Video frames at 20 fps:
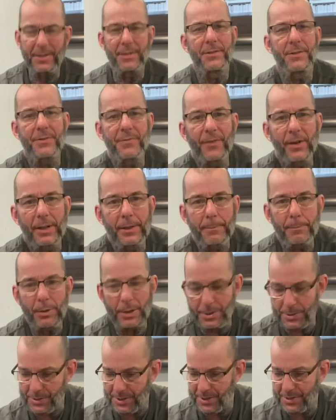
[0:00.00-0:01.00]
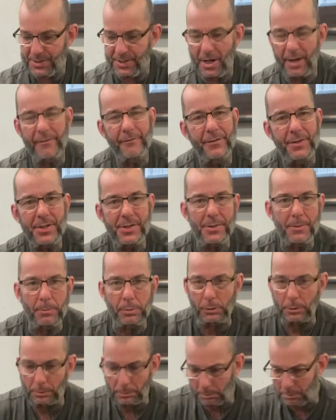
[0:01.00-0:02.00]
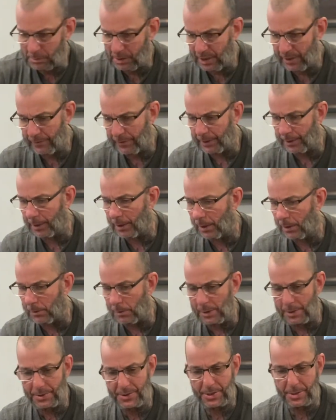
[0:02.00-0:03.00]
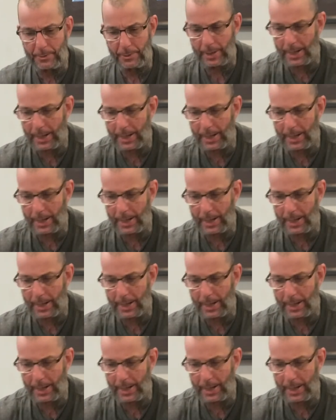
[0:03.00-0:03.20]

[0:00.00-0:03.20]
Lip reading: Just find a place that's not visible, give it a go and see what